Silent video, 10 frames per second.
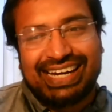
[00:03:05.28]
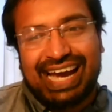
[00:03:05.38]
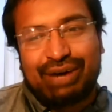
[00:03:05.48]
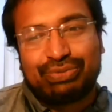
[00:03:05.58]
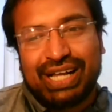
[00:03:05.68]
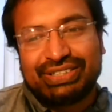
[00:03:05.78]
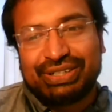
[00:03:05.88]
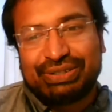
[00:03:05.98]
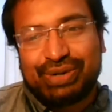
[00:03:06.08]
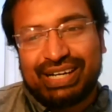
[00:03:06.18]
And while
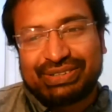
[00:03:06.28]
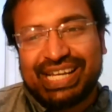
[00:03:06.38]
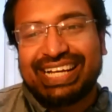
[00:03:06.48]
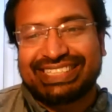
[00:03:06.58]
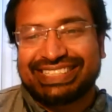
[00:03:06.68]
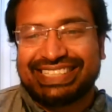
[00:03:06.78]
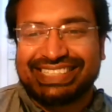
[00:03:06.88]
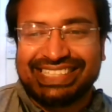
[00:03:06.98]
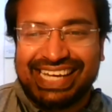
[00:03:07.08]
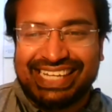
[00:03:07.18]
yes, there's
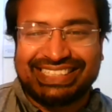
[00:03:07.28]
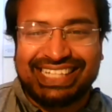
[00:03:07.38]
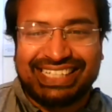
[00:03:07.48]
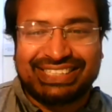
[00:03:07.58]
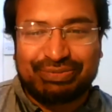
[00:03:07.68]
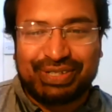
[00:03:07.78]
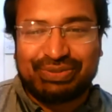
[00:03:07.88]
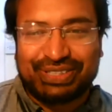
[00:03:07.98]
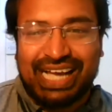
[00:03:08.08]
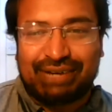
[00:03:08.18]
a yes there. Somebody
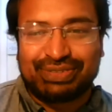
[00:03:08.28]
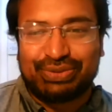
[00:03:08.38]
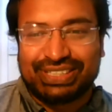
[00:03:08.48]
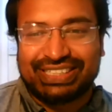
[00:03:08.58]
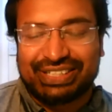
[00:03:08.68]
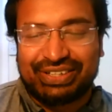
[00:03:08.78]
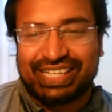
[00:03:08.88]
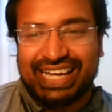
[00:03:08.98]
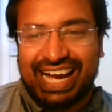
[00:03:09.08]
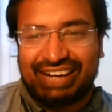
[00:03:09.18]
Hamza wants to go
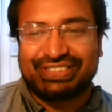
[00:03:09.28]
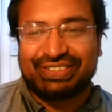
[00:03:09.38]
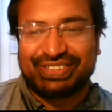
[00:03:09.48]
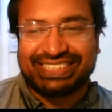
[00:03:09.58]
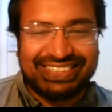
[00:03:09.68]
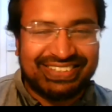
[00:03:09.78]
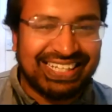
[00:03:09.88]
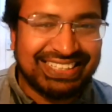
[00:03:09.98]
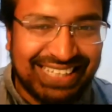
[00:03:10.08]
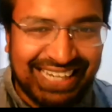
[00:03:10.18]
there, Hafsa wants to go
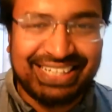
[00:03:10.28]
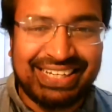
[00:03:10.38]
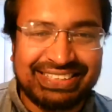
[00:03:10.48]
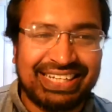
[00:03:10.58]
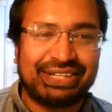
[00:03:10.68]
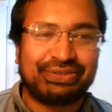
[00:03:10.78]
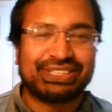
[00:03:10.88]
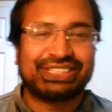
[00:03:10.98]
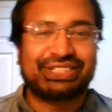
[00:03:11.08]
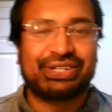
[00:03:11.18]
there, Zaina wants
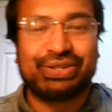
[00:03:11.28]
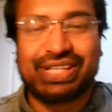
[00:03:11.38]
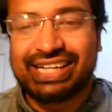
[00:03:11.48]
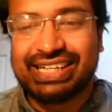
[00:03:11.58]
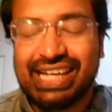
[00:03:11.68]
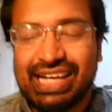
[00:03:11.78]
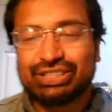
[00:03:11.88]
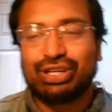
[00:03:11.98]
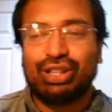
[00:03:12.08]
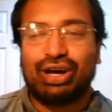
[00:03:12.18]
to go there.
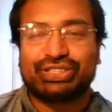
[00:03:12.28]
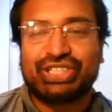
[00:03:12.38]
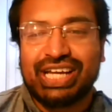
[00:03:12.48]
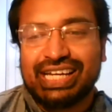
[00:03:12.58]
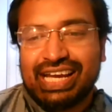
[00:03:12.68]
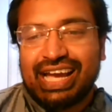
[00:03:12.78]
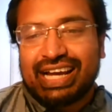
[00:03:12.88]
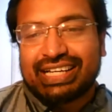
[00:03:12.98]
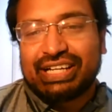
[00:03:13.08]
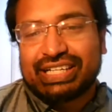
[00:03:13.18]
So lots.
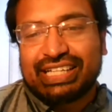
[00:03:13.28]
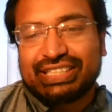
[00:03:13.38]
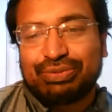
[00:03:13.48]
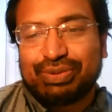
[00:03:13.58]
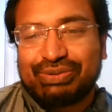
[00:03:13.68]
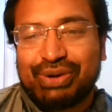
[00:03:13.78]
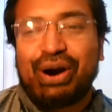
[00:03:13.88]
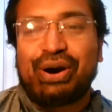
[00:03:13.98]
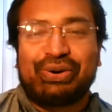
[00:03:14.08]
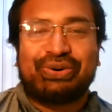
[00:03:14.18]

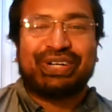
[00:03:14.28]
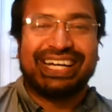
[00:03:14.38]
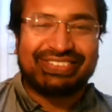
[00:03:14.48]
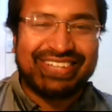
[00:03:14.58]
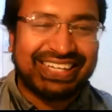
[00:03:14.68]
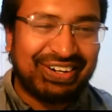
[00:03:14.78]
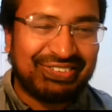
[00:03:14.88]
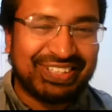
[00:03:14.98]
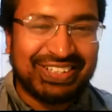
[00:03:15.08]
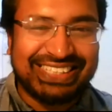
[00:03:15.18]
Whoa, I'm getting
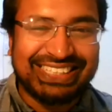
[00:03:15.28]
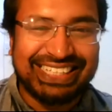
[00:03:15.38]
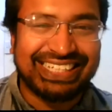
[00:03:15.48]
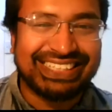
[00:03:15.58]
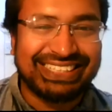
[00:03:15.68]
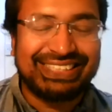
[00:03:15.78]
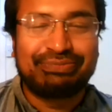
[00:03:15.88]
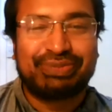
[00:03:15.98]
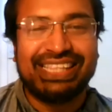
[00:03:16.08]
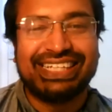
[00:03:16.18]
overloaded here. This is
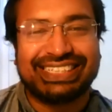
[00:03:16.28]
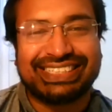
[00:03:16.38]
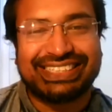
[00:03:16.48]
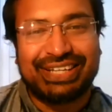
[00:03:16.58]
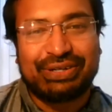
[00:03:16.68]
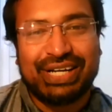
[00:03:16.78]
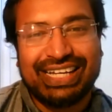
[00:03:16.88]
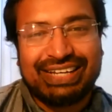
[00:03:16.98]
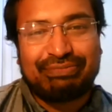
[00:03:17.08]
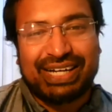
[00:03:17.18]
brilliant. So
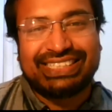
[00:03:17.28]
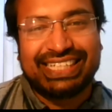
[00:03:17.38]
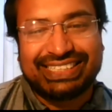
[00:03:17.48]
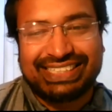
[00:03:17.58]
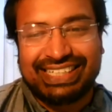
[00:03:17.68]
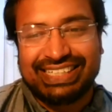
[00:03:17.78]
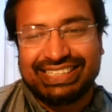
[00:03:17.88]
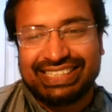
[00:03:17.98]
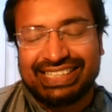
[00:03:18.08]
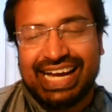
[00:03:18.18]
Manchester
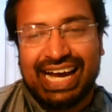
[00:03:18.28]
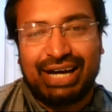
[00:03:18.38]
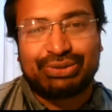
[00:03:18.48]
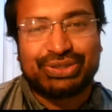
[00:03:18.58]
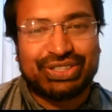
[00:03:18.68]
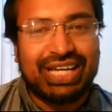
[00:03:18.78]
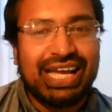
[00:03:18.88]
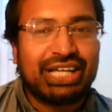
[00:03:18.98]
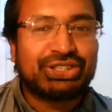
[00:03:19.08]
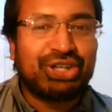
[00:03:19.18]
is in the house.
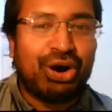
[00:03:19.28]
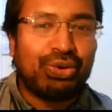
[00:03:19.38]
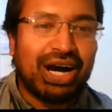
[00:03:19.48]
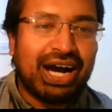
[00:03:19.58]
So